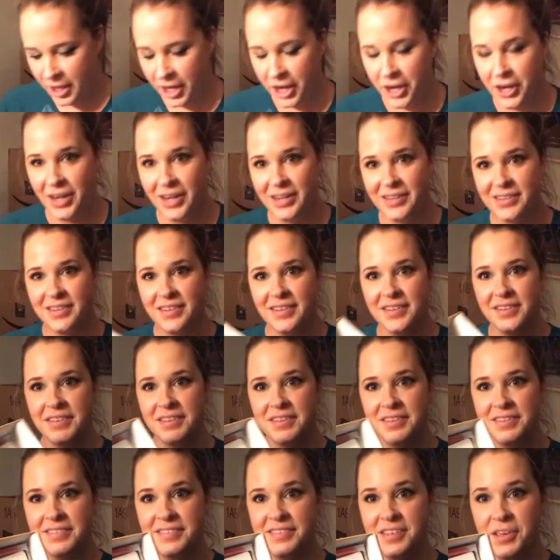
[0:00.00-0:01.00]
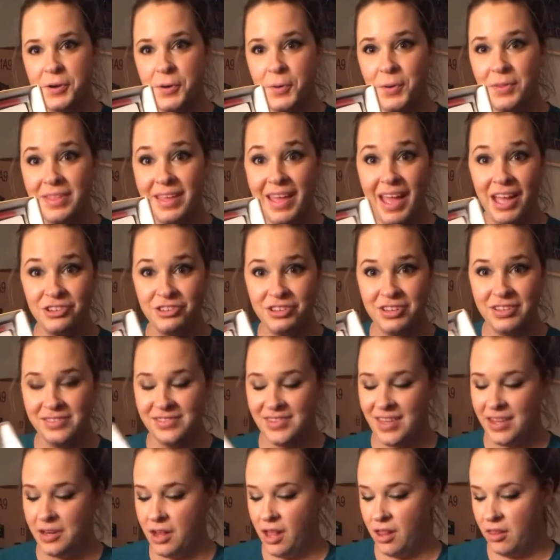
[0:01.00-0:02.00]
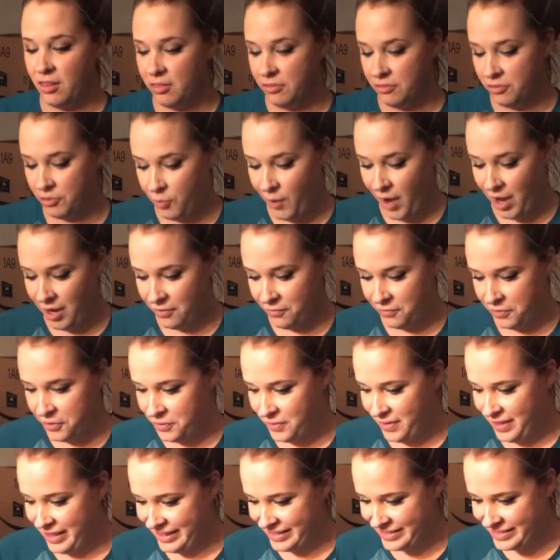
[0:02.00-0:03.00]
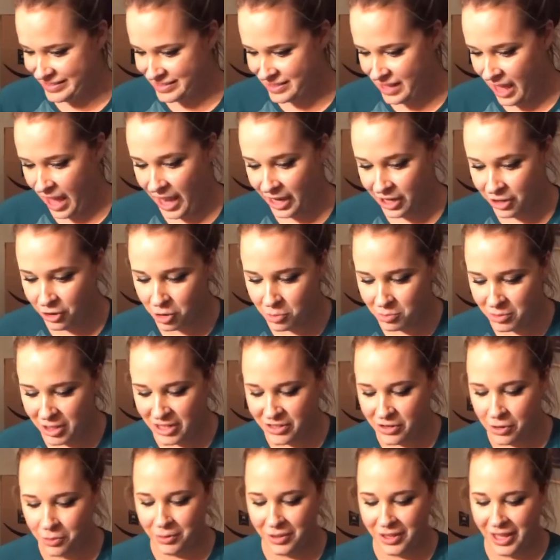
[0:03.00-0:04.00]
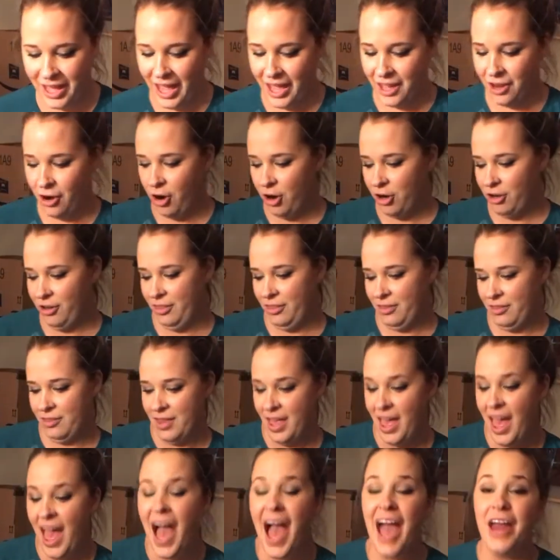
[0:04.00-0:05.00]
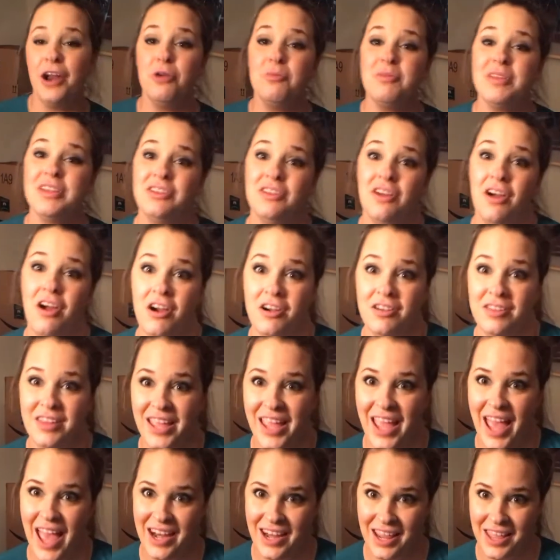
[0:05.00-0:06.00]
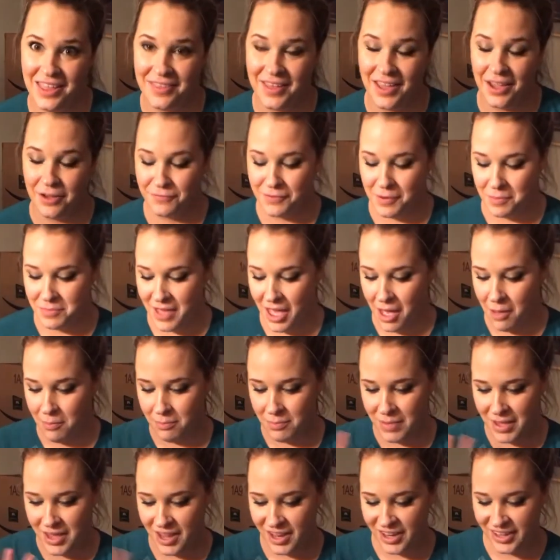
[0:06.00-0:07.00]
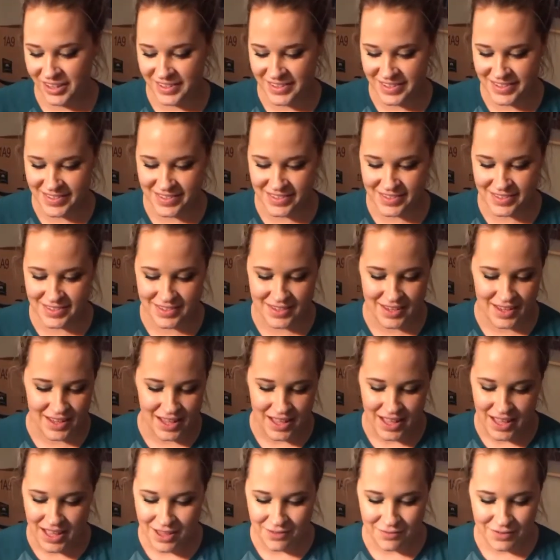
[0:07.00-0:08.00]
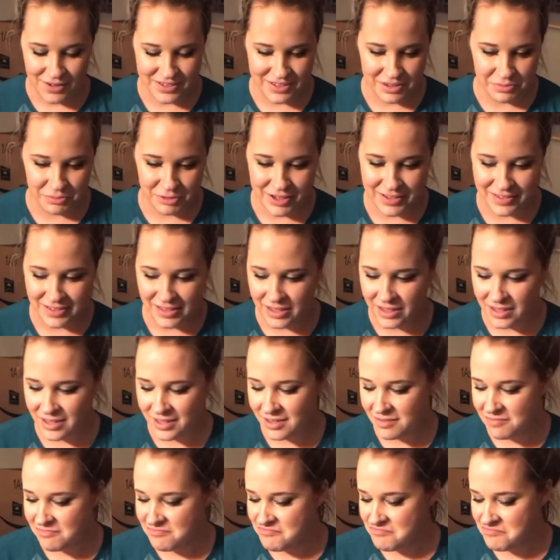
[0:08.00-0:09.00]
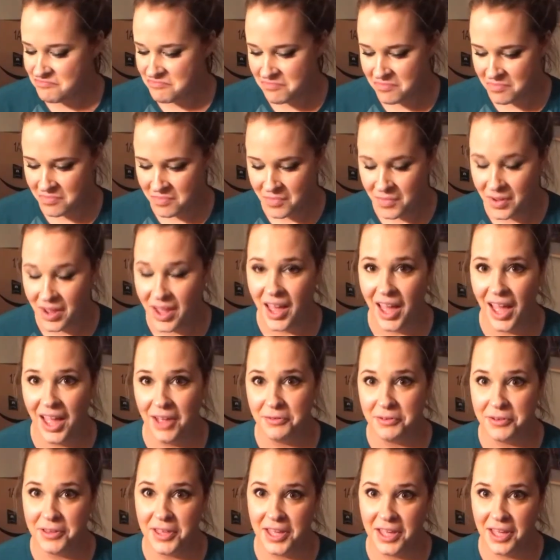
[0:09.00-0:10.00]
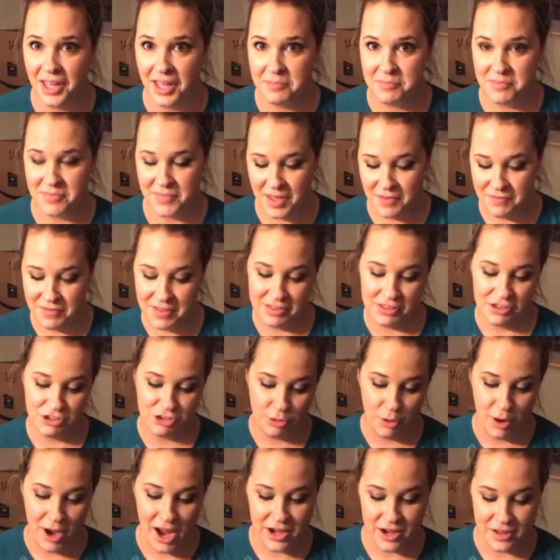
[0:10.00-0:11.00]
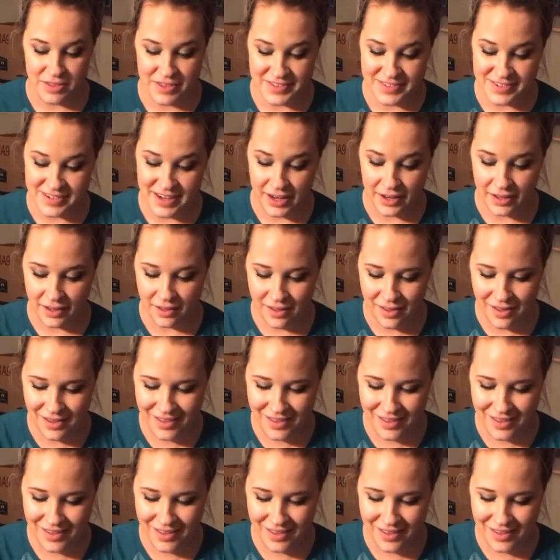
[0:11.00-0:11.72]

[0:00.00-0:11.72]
all right. So they actually sent a, quite a few things. I normally don't get hard. I normally hardly get anything from them because for some reason I feel like I'm at like the short end of the stick